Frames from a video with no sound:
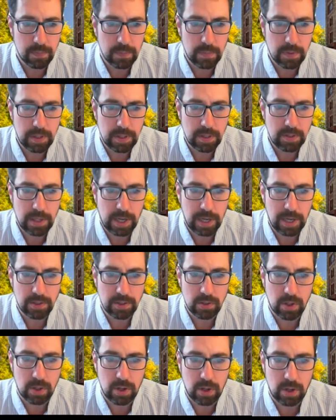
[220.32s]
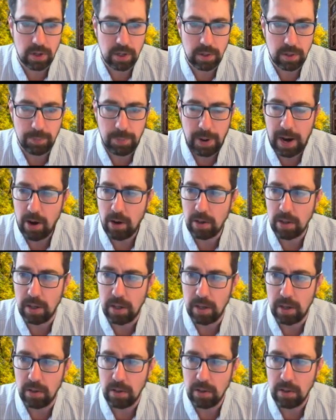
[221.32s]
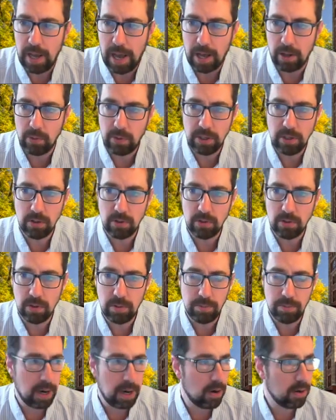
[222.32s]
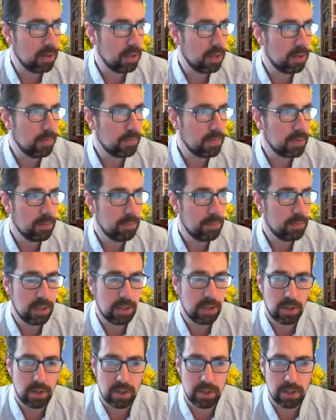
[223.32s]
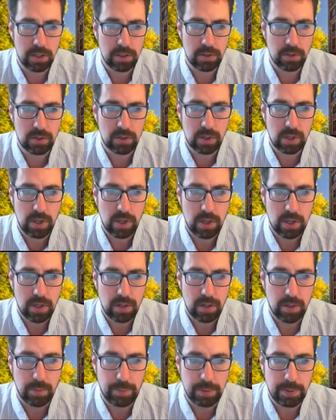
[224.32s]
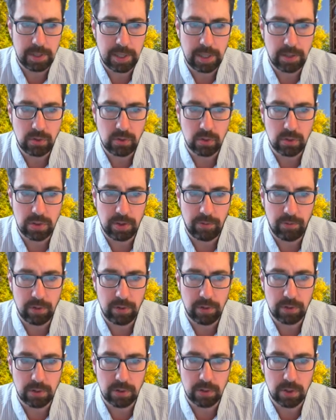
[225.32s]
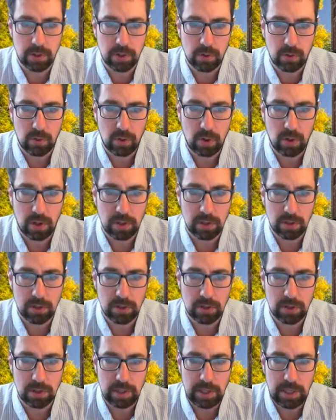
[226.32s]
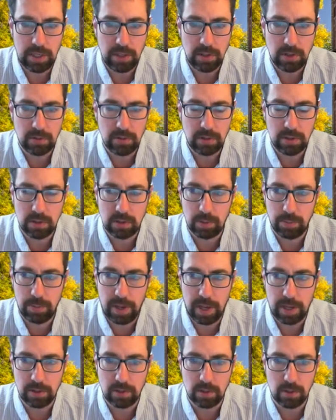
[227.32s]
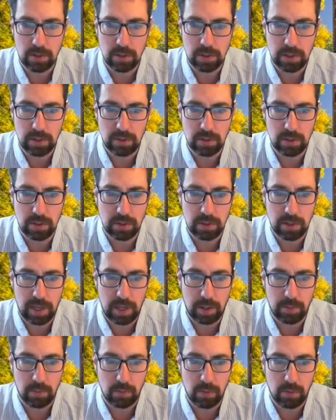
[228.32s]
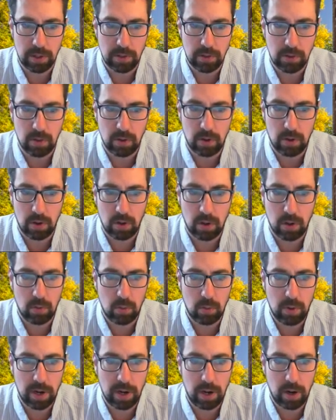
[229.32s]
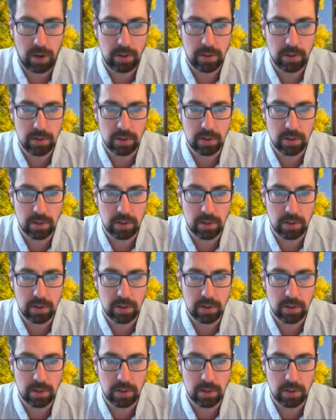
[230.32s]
these guys are in parallel. How do I know they're in parallel? Because the potential difference across each of these capacitors is the same, right? They're all wired